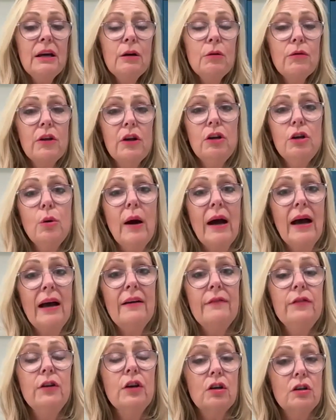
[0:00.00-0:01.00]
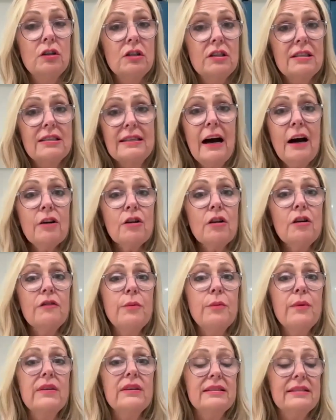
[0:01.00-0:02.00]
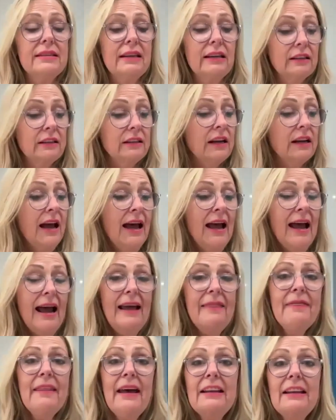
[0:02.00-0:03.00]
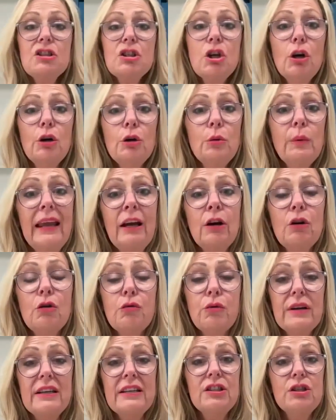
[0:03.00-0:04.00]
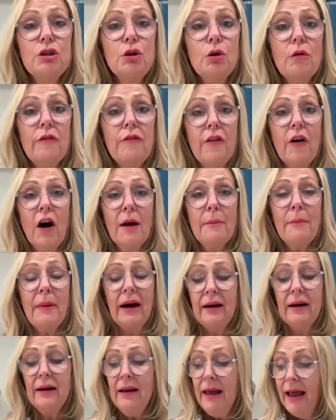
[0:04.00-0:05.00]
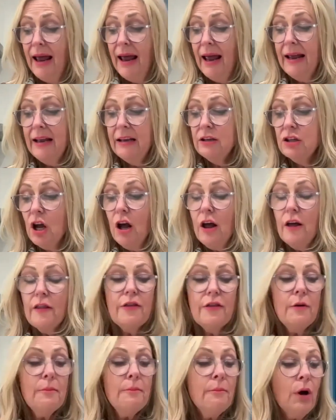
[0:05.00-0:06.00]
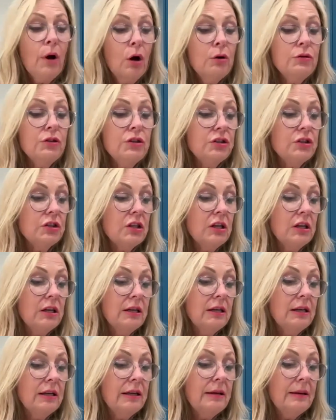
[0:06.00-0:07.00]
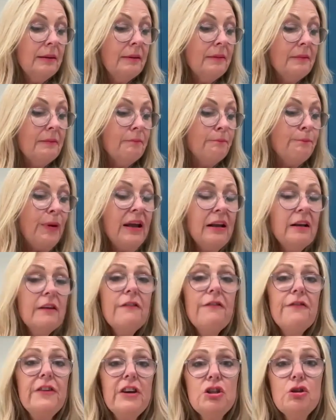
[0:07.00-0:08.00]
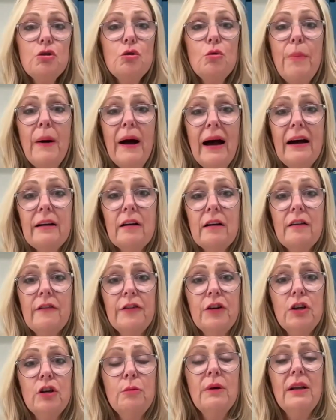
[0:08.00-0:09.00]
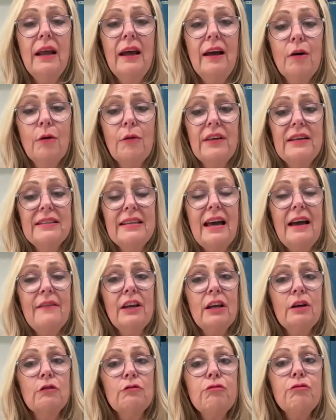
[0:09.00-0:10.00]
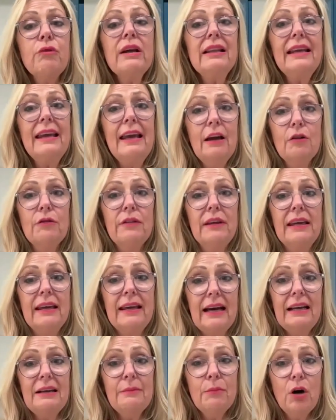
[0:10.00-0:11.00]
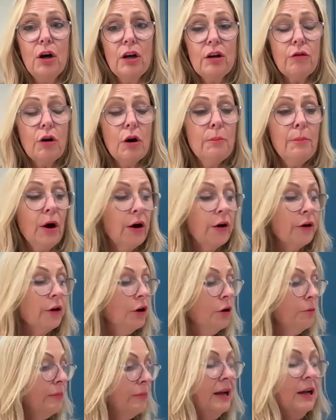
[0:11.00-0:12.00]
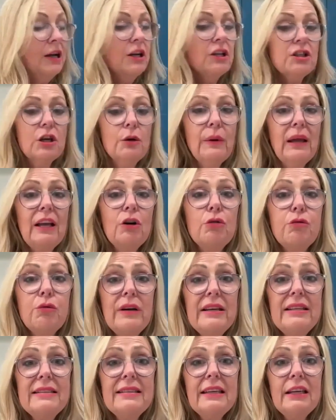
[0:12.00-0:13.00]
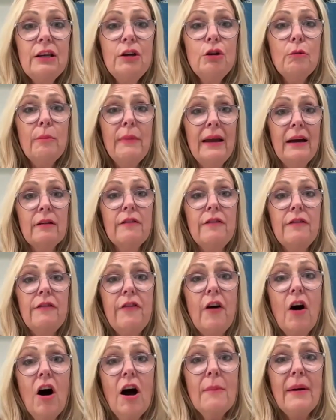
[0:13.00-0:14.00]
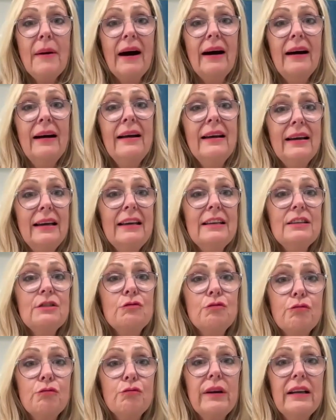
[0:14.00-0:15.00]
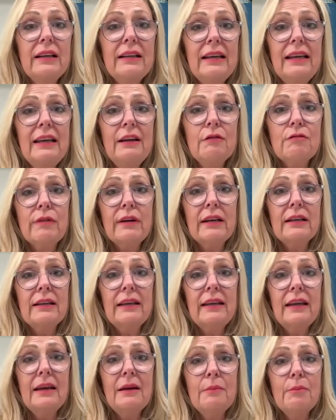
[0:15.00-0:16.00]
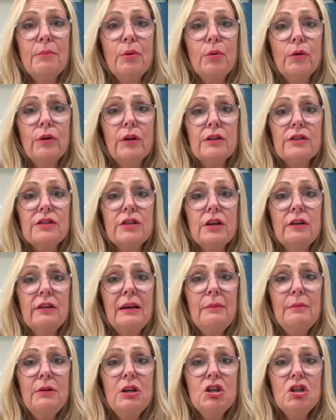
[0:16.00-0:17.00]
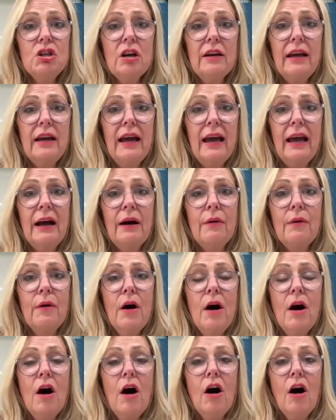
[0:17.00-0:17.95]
meal that you have, you can start off with a salad, and that's going to increase your fiber. And the most beneficial part of human health is having a really healthy gut microbiome. So increasing your amount of fiber is really, really important. So let me show you how